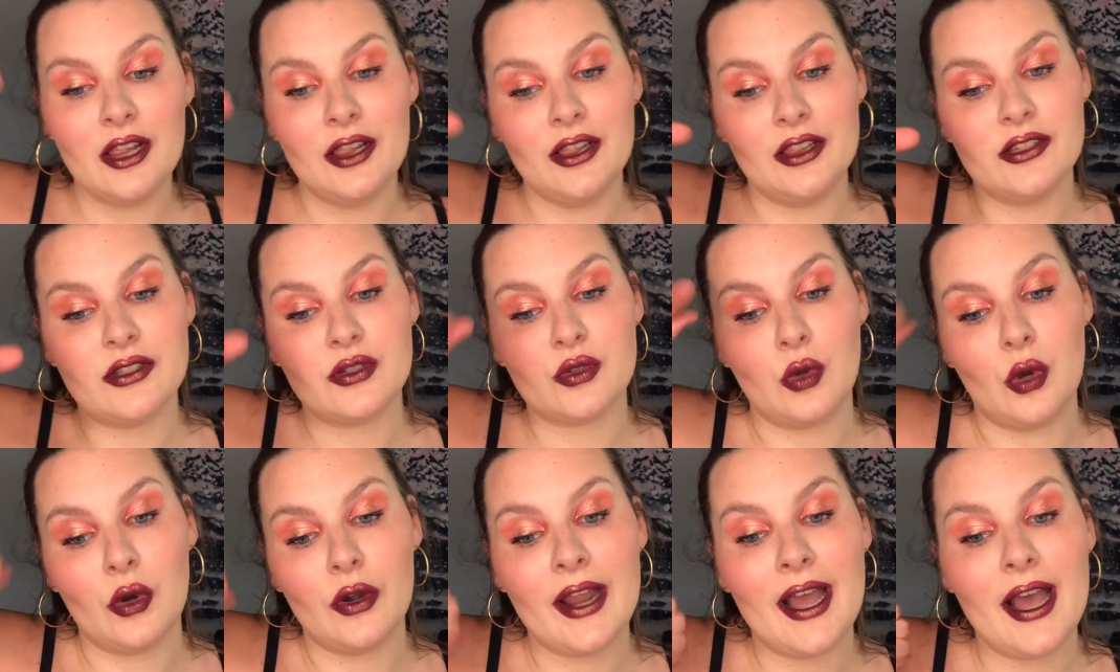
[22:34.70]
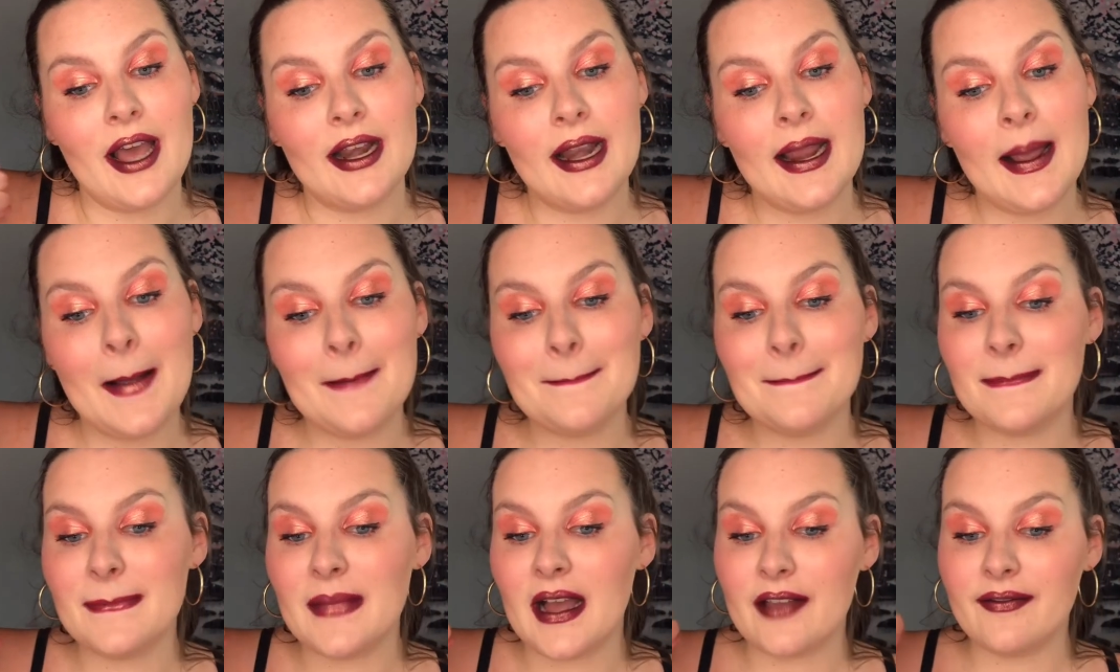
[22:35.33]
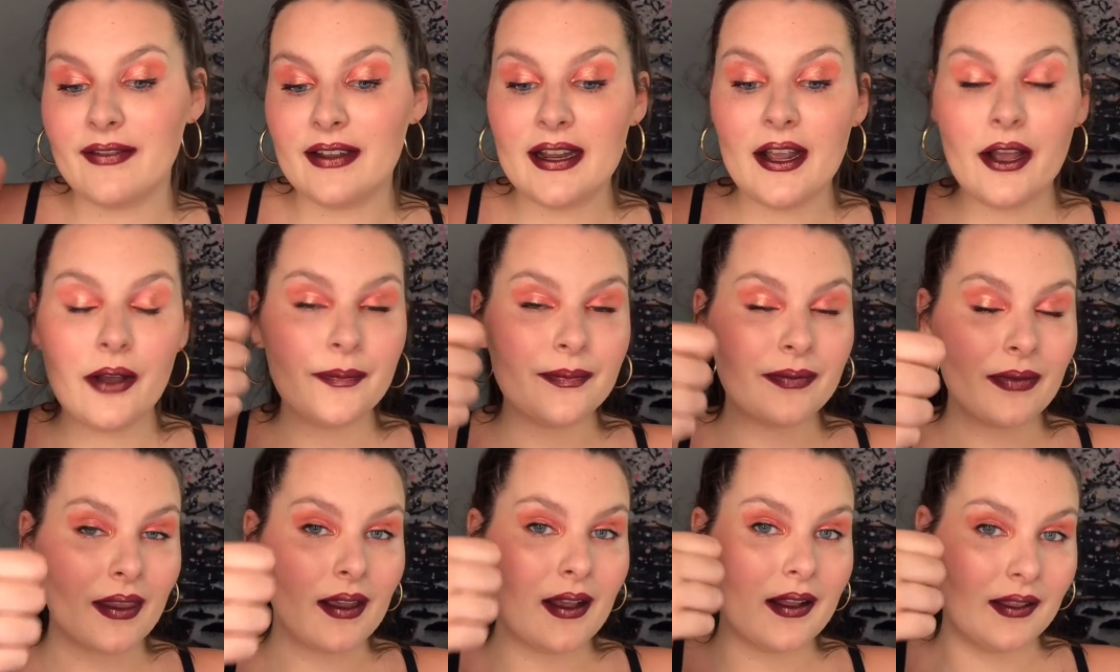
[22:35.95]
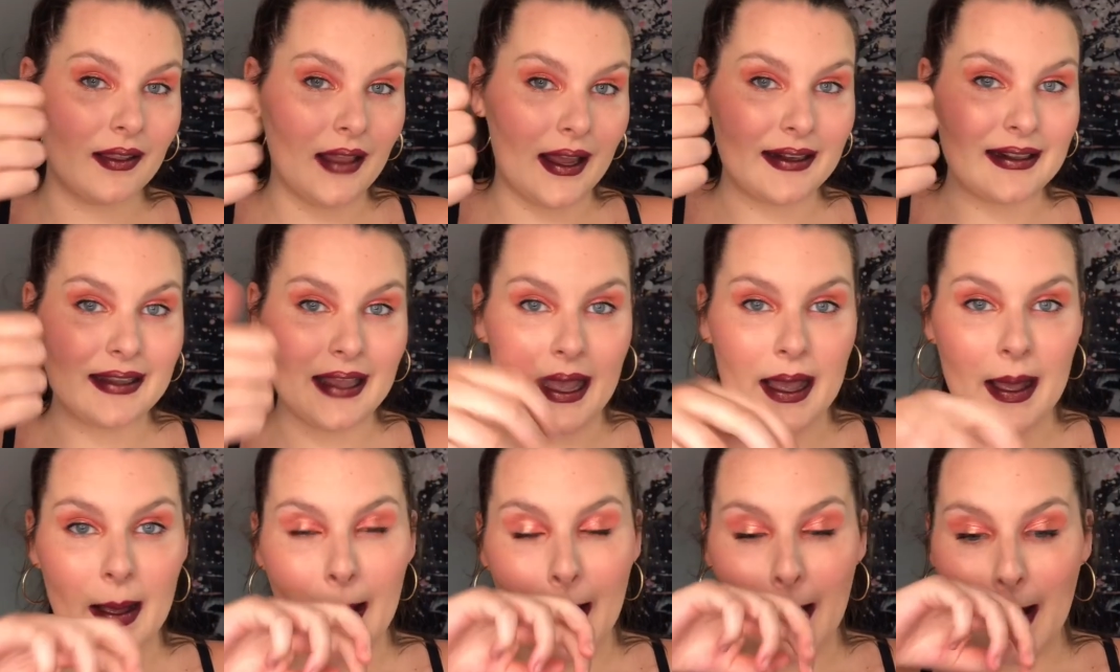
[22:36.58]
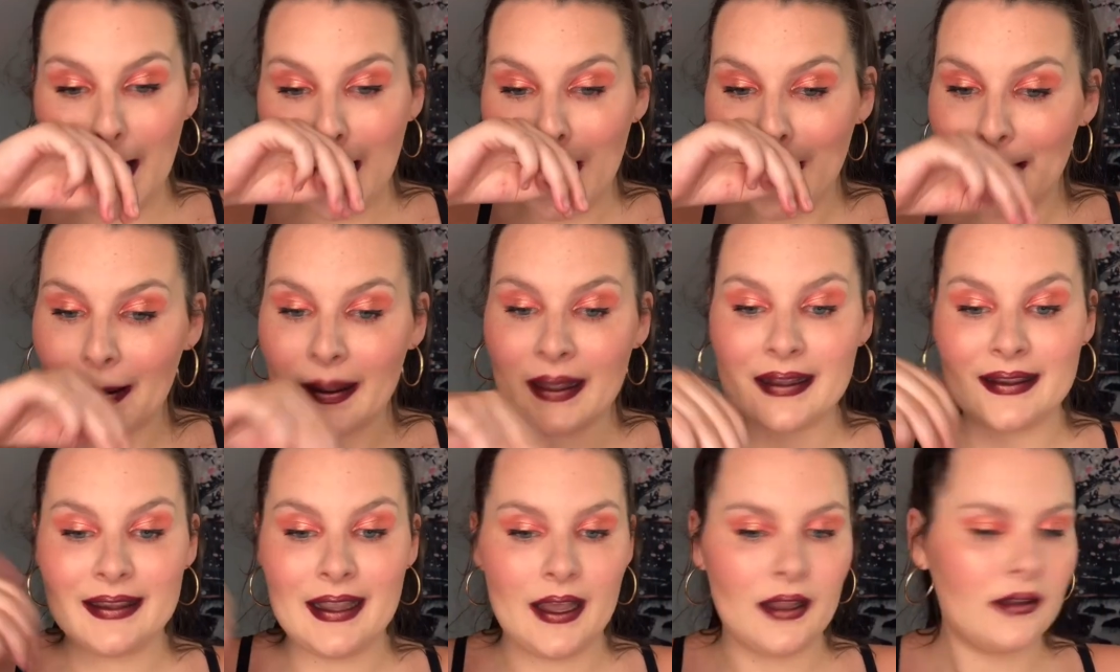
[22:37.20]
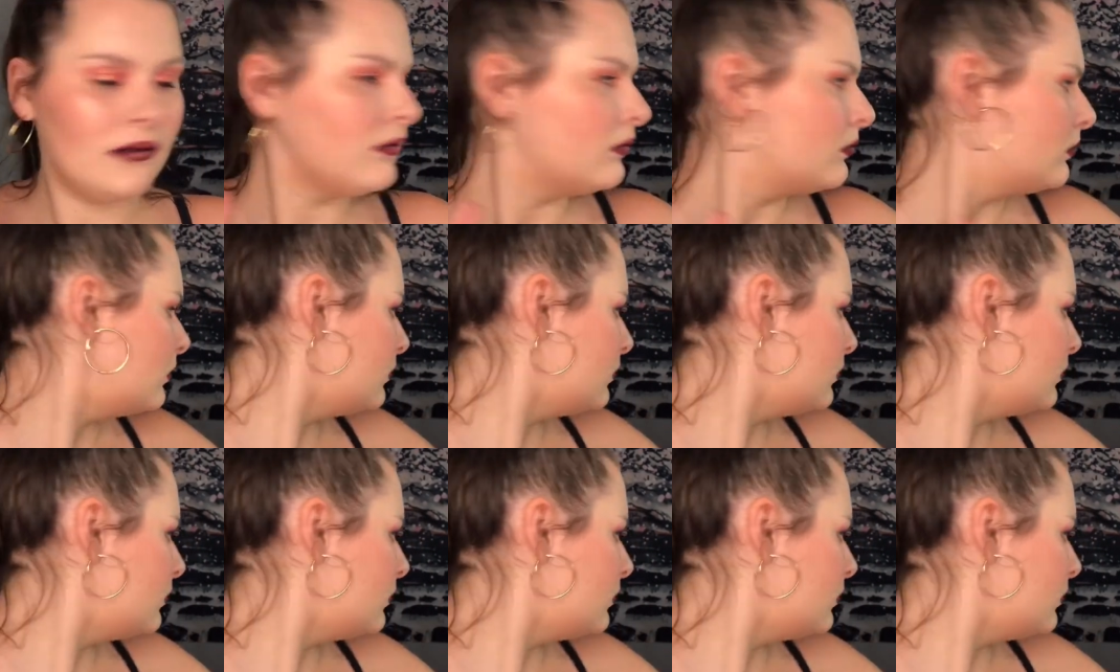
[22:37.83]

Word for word: scroll down my video, like that, hit that.